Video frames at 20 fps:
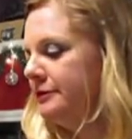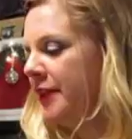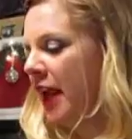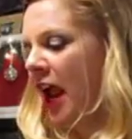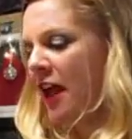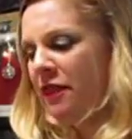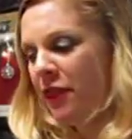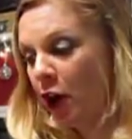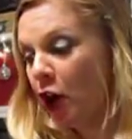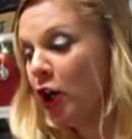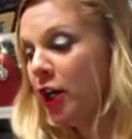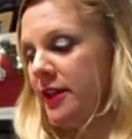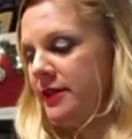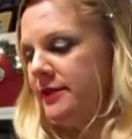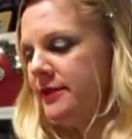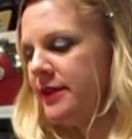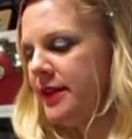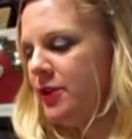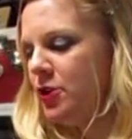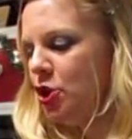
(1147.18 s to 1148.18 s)
and they're going to
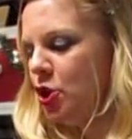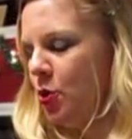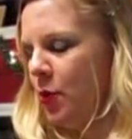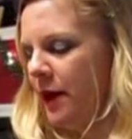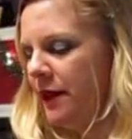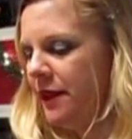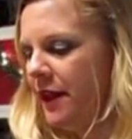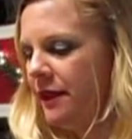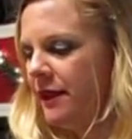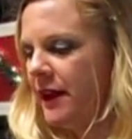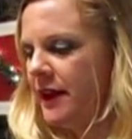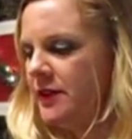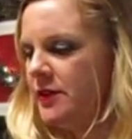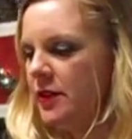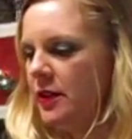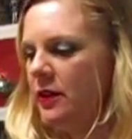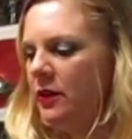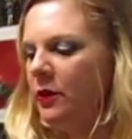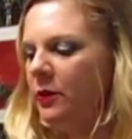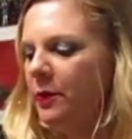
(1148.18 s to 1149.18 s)
see to it that they
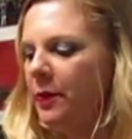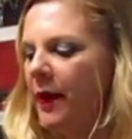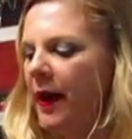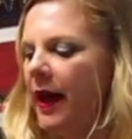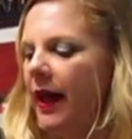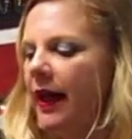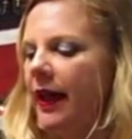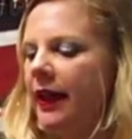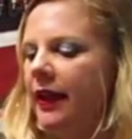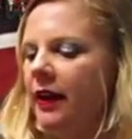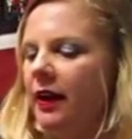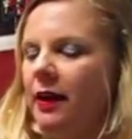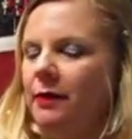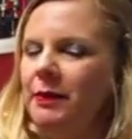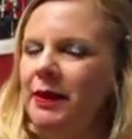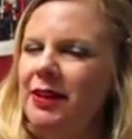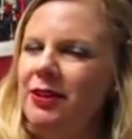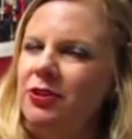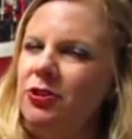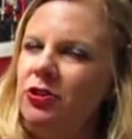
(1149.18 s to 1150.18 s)
do. But I
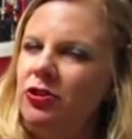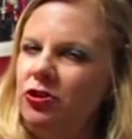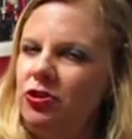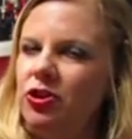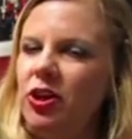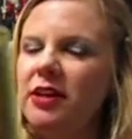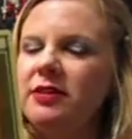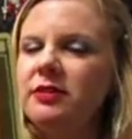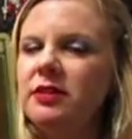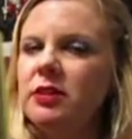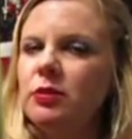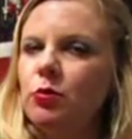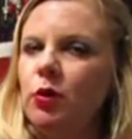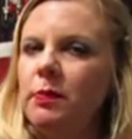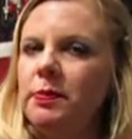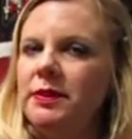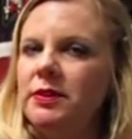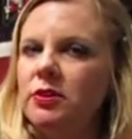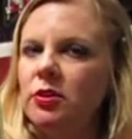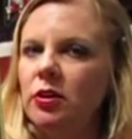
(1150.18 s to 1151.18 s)
mean, justice will
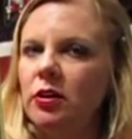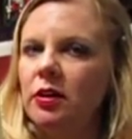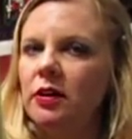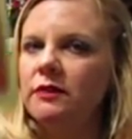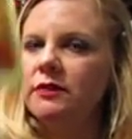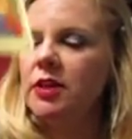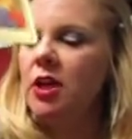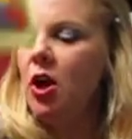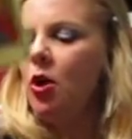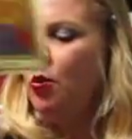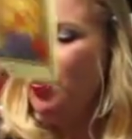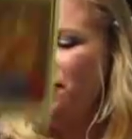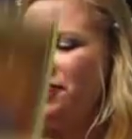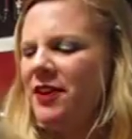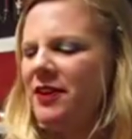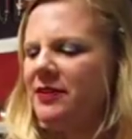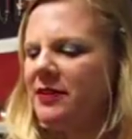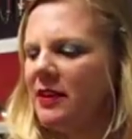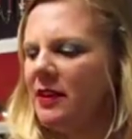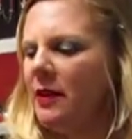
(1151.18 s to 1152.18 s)
be served with
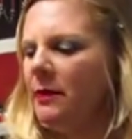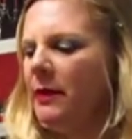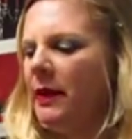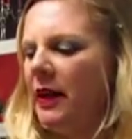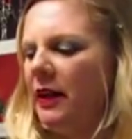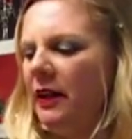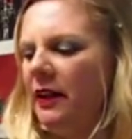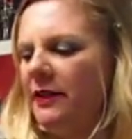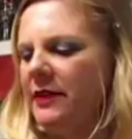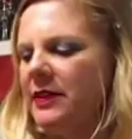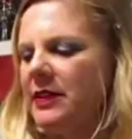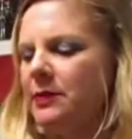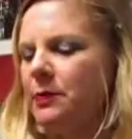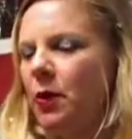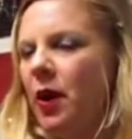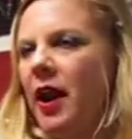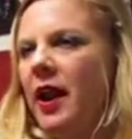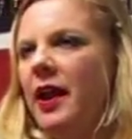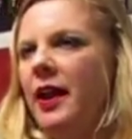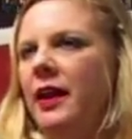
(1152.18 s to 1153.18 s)
this in the middle of the
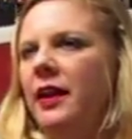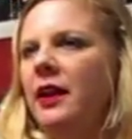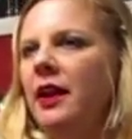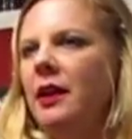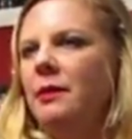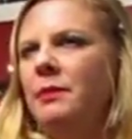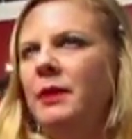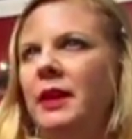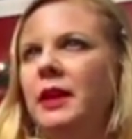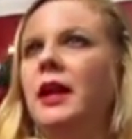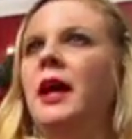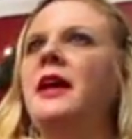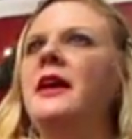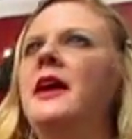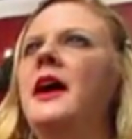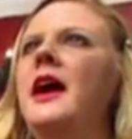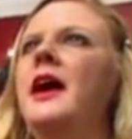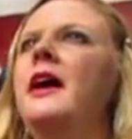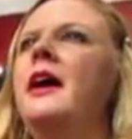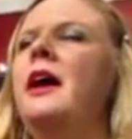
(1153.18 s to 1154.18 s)
spread. I mean,
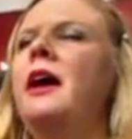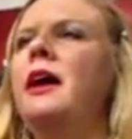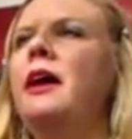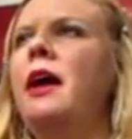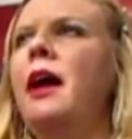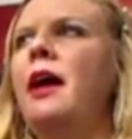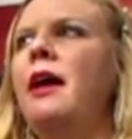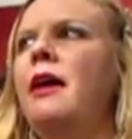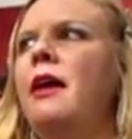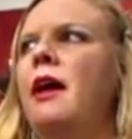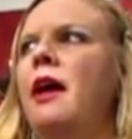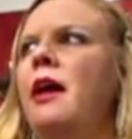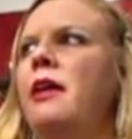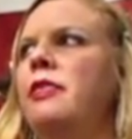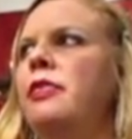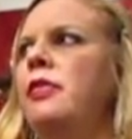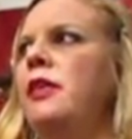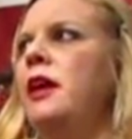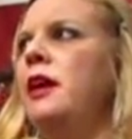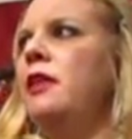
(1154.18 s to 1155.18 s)
I
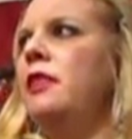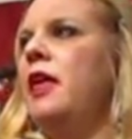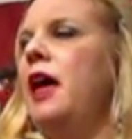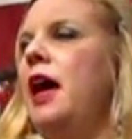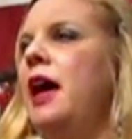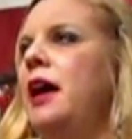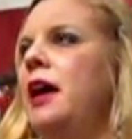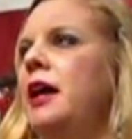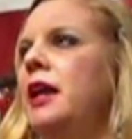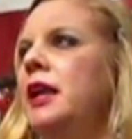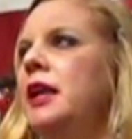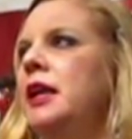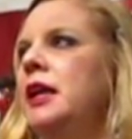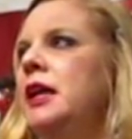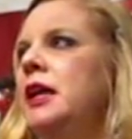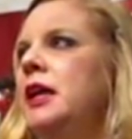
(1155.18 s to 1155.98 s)
think that